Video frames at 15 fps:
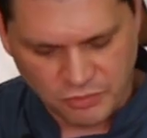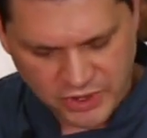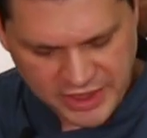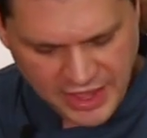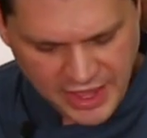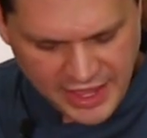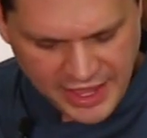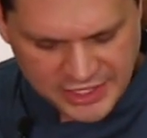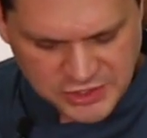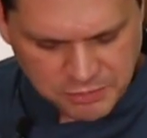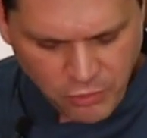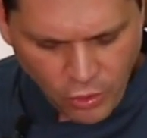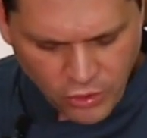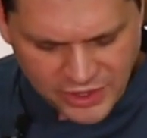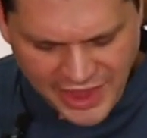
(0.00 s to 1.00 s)
and when it's
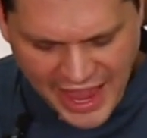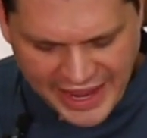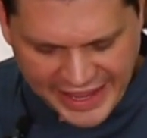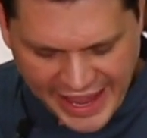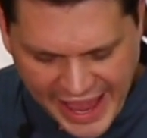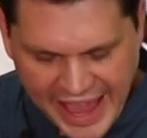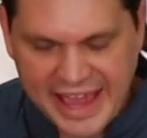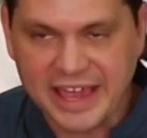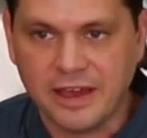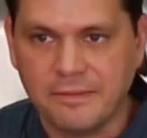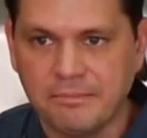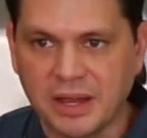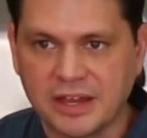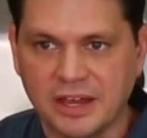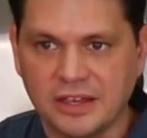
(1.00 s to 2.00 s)
more like
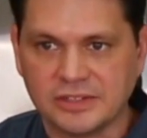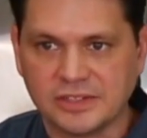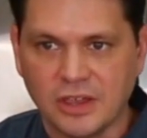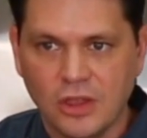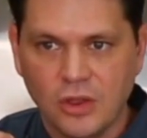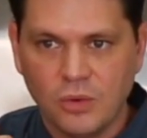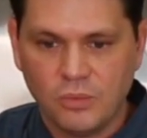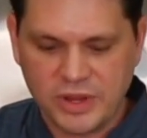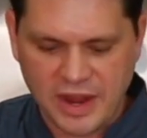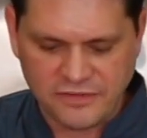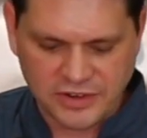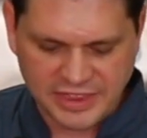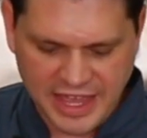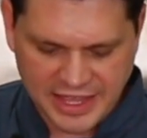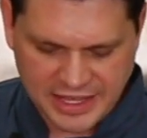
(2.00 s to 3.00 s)
ham because
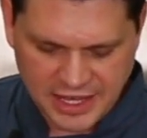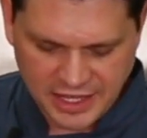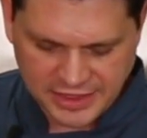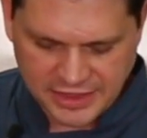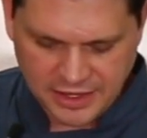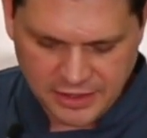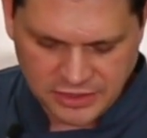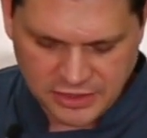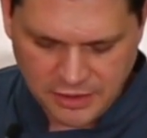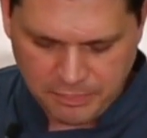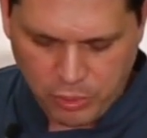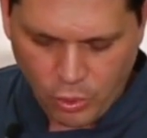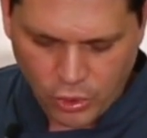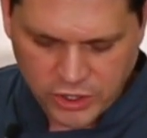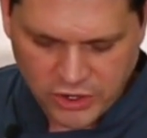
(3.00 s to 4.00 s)
whenever they cut the
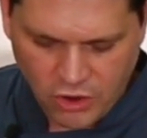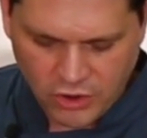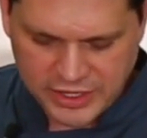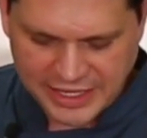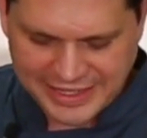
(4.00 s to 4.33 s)
pork on